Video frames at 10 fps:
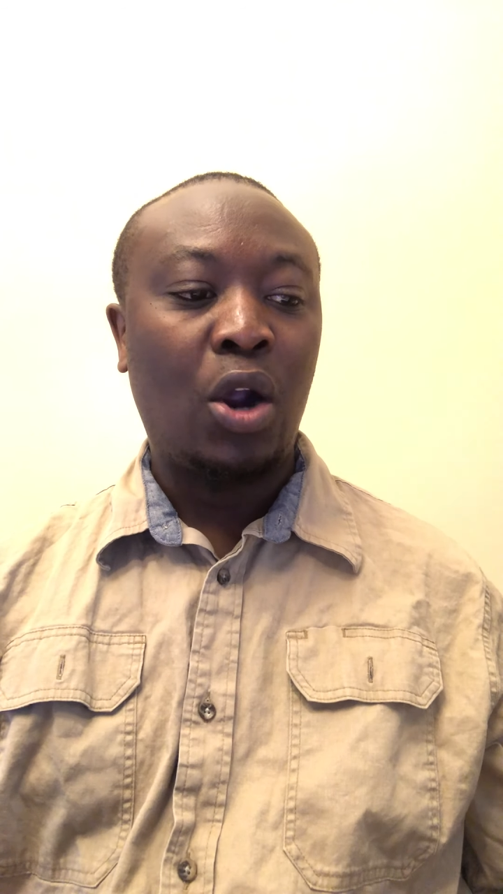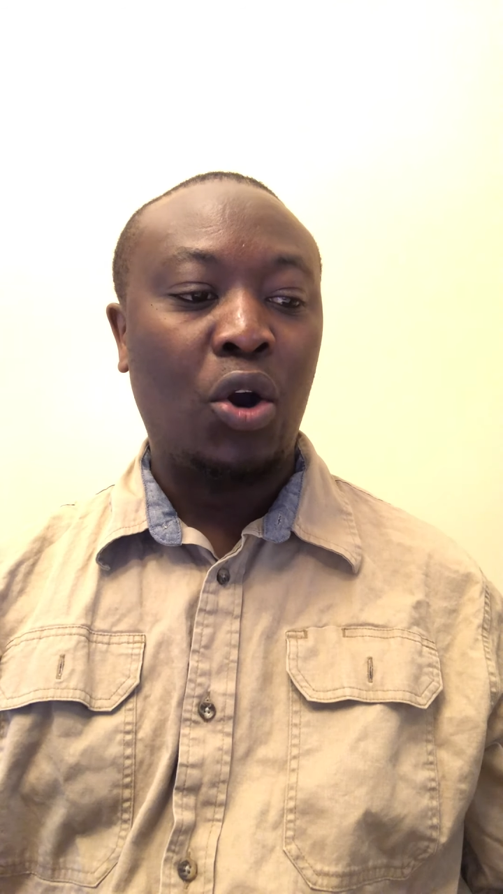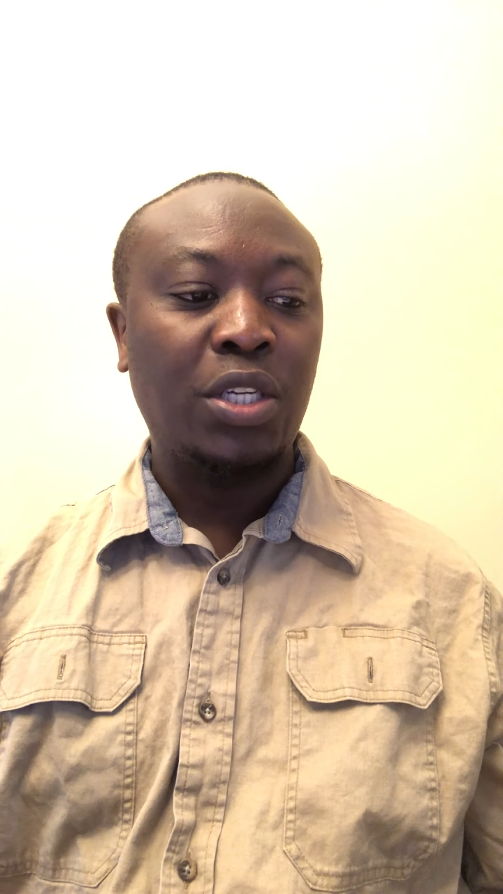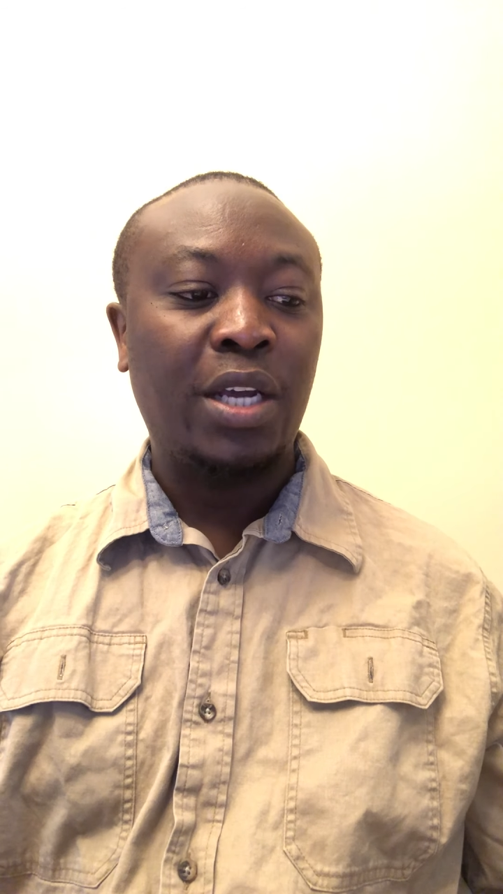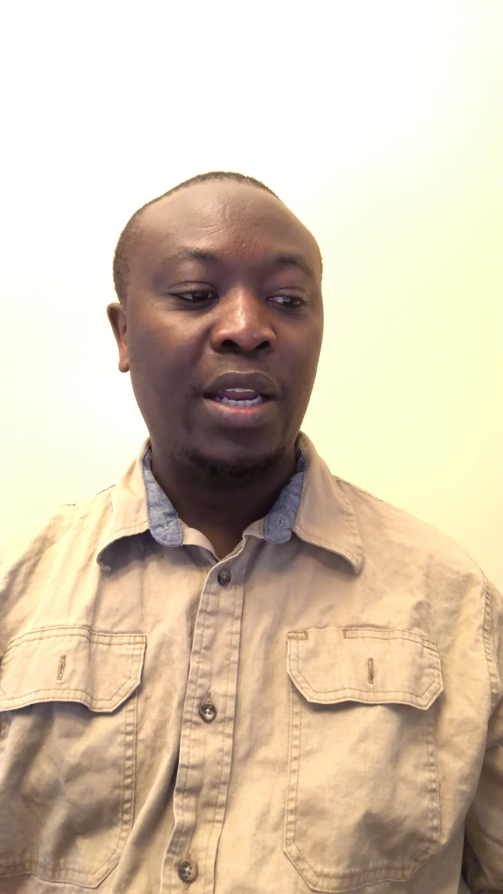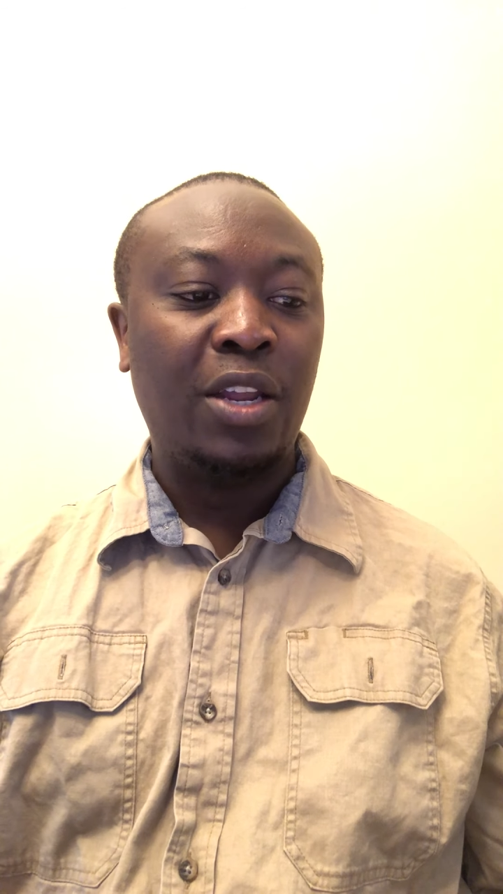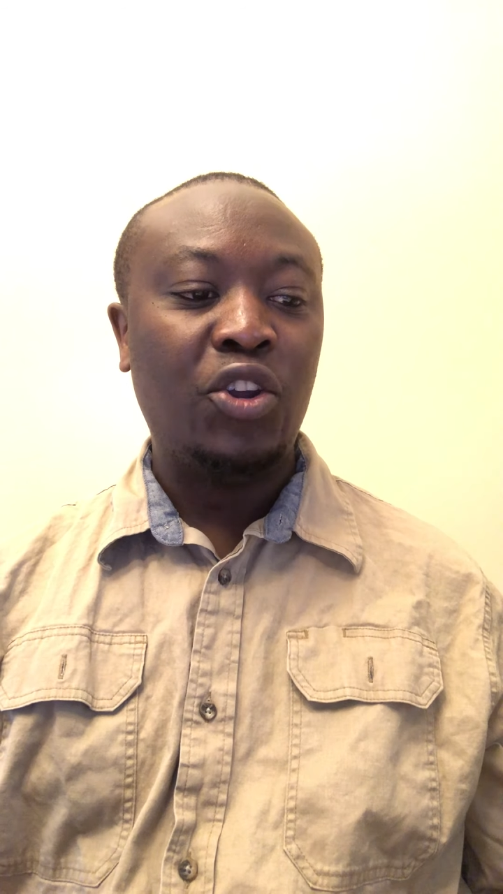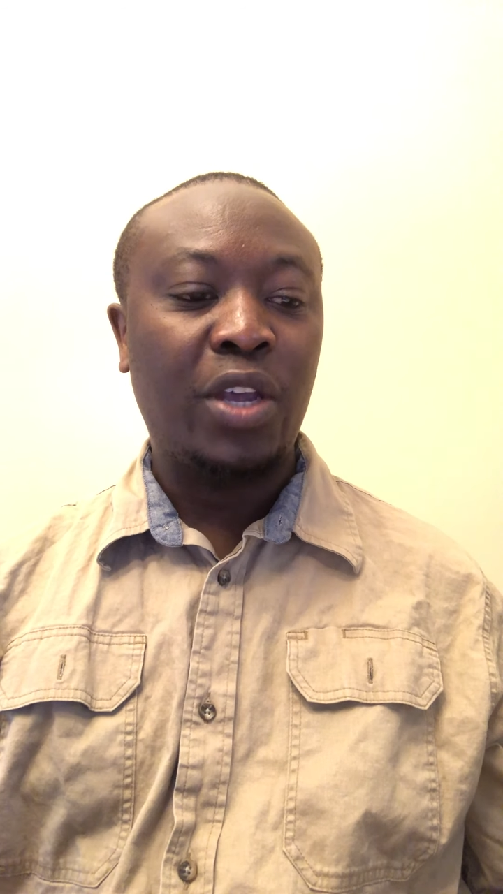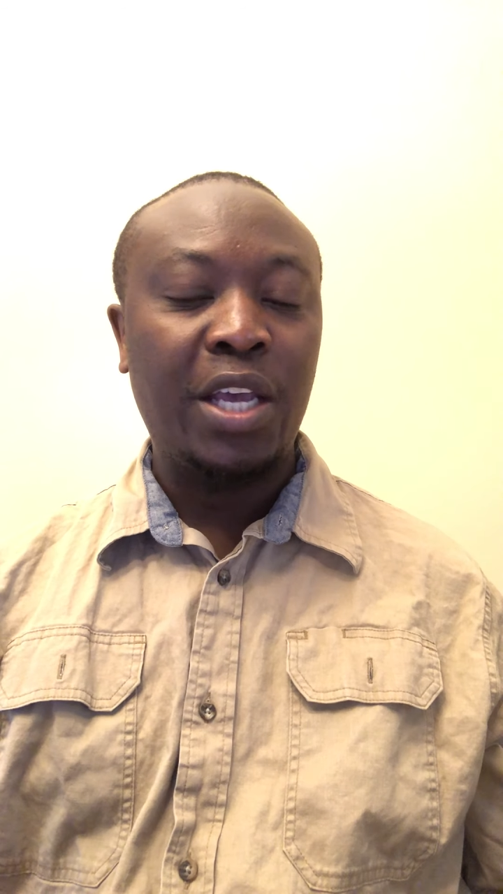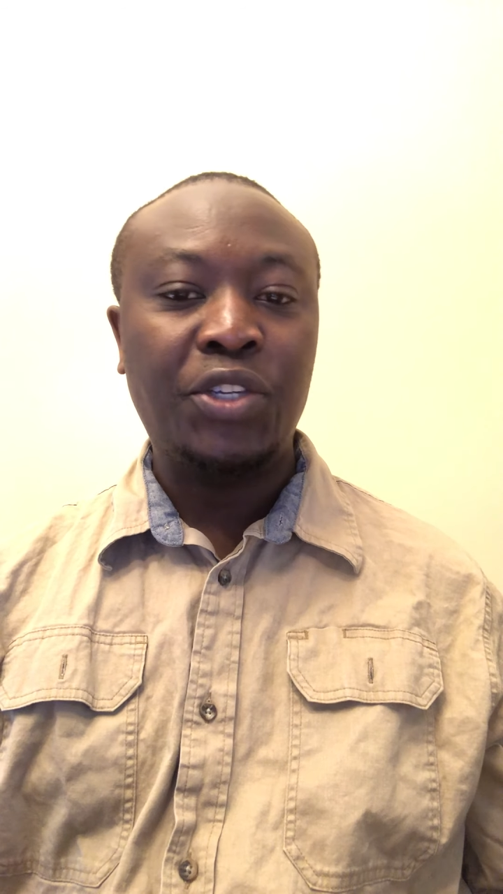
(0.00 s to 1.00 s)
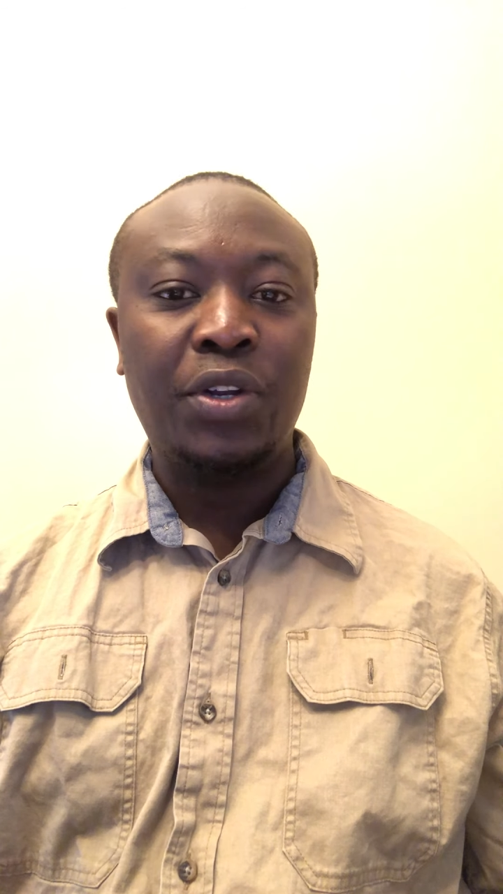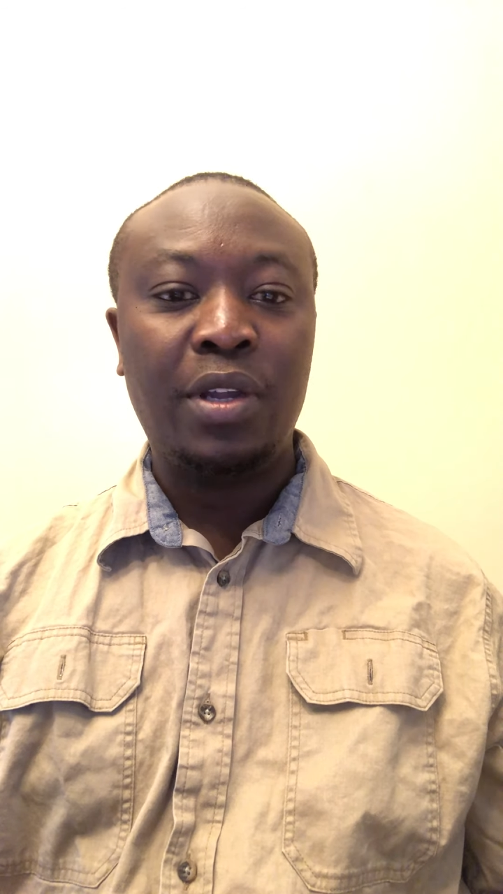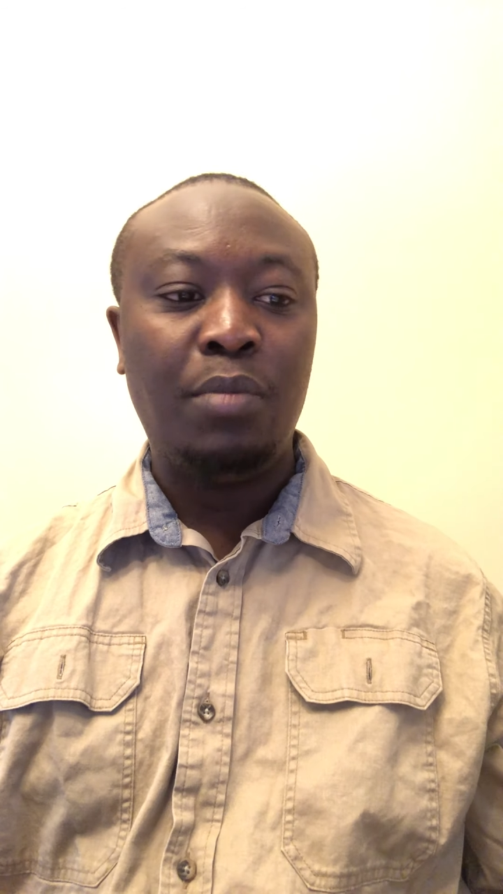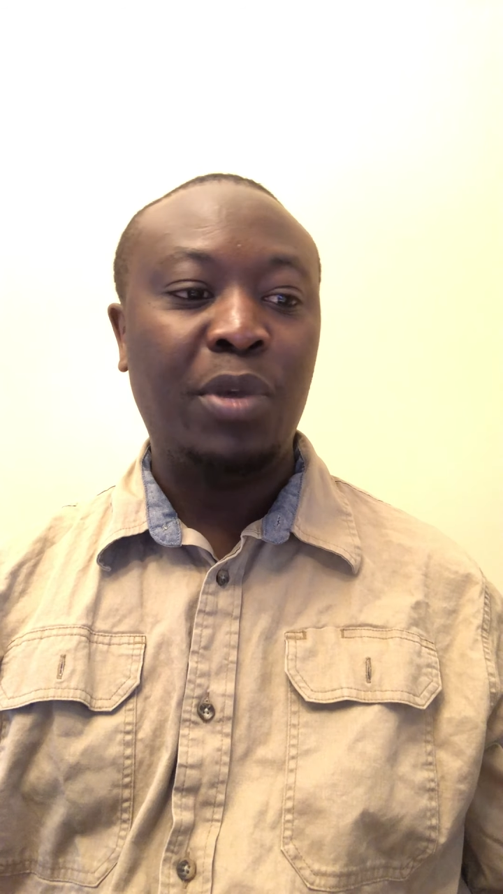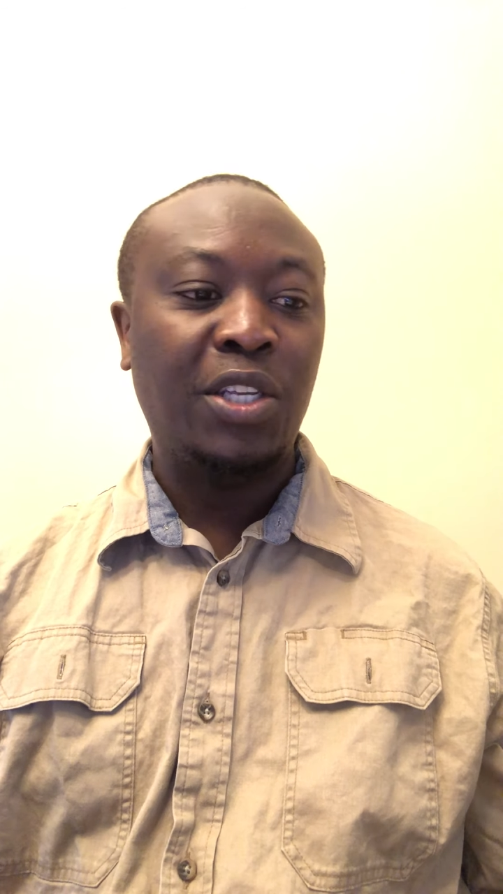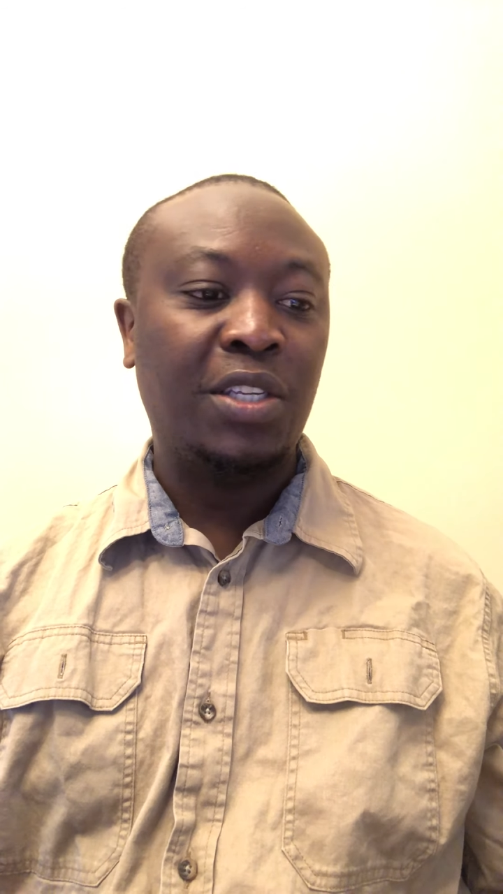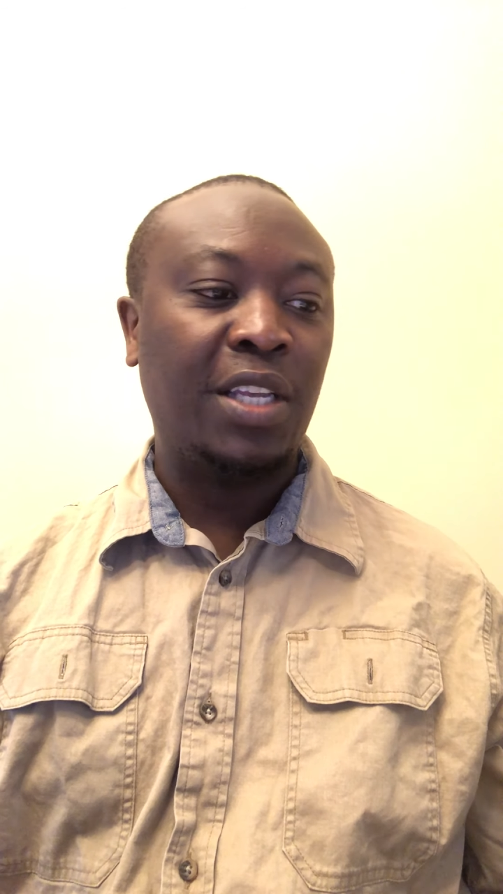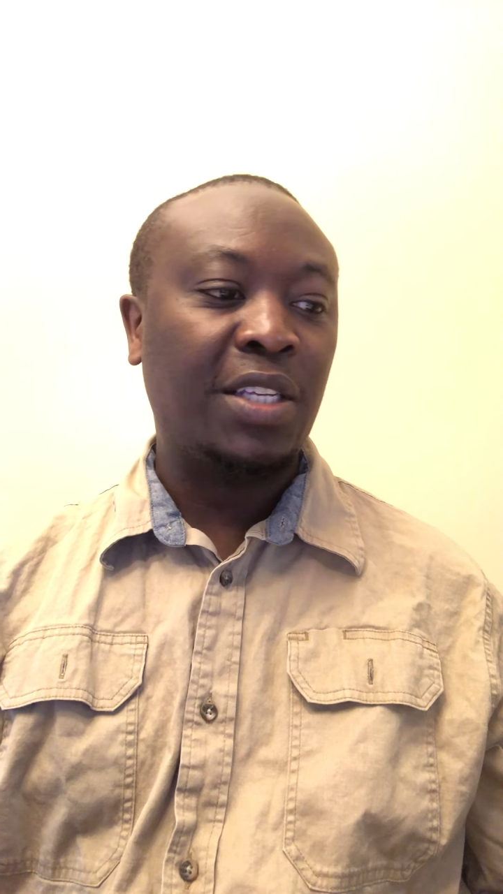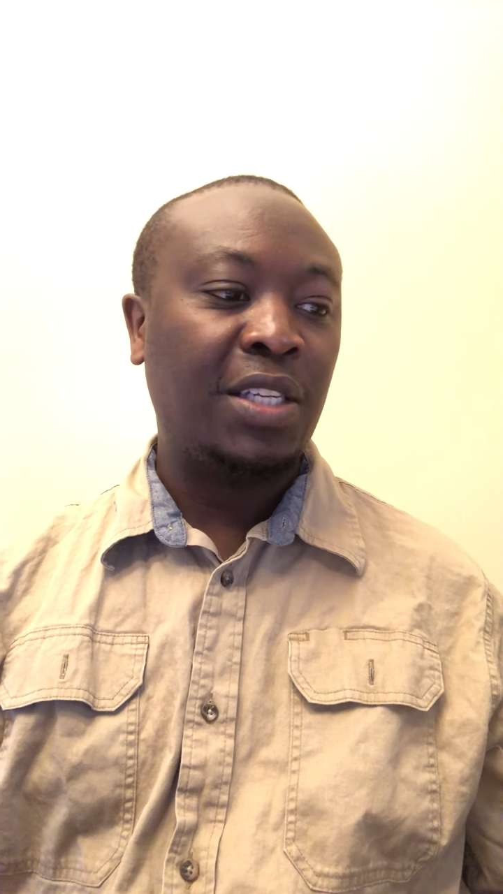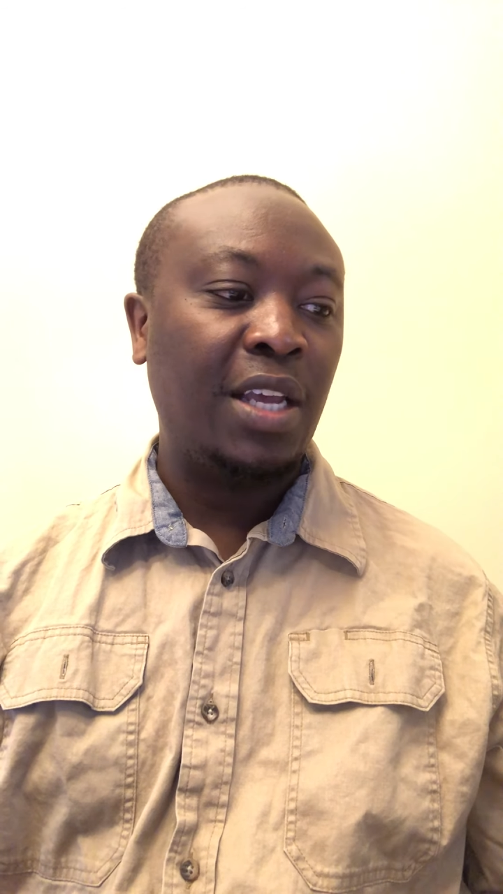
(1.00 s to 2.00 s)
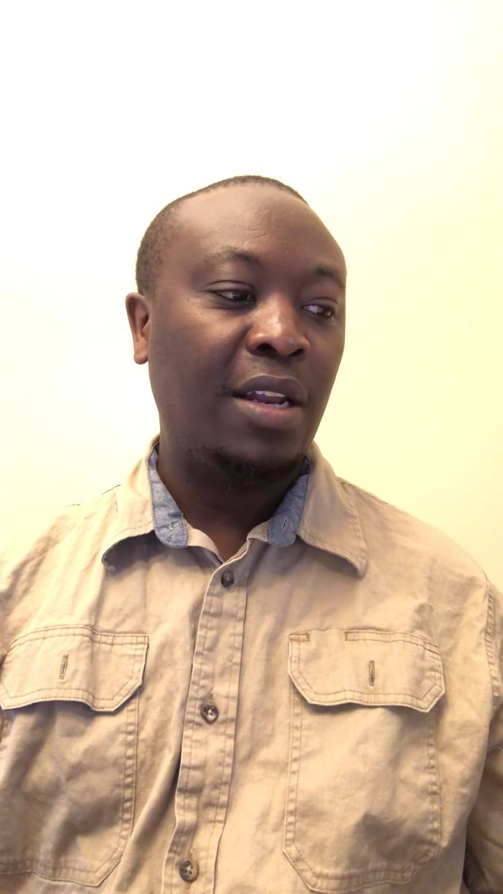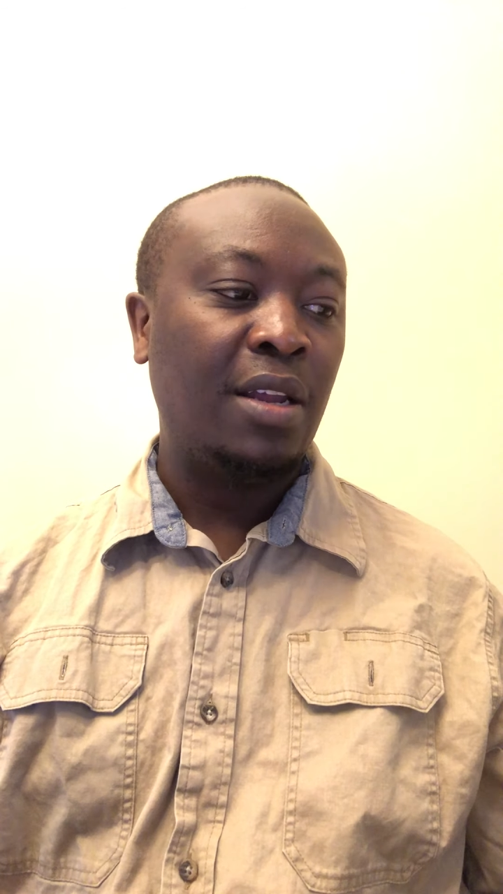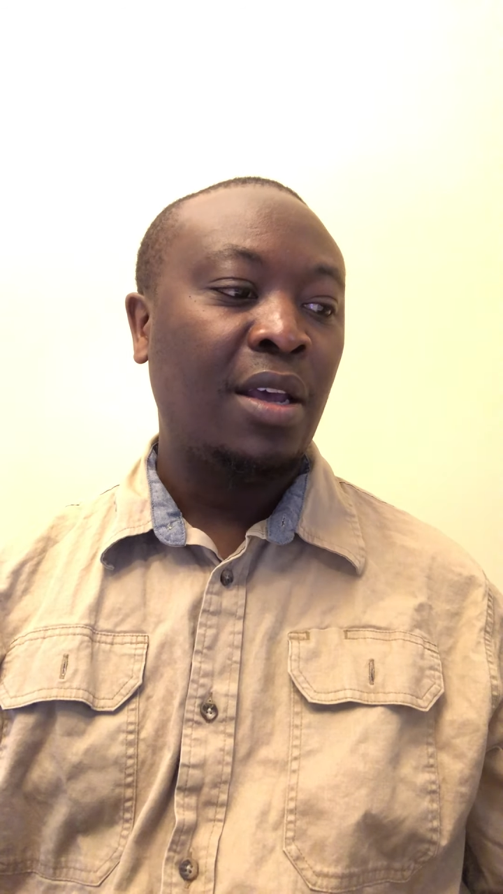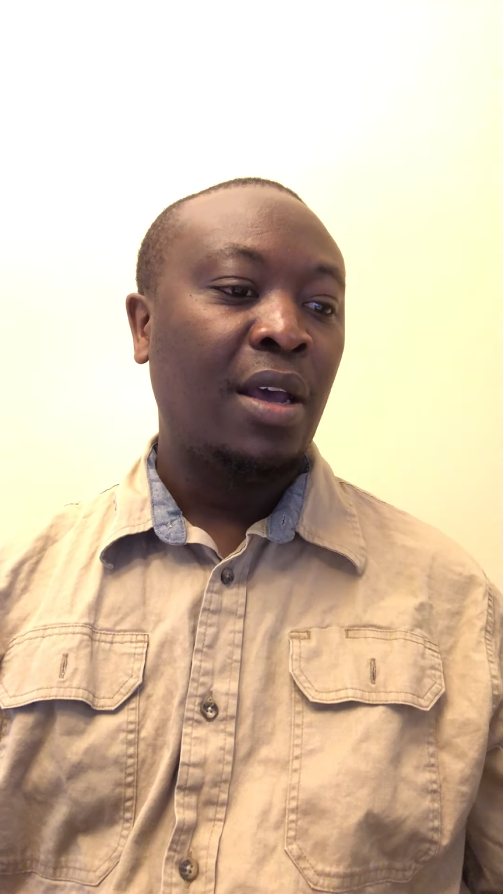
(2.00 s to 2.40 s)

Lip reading: Culture and Education, in page 16,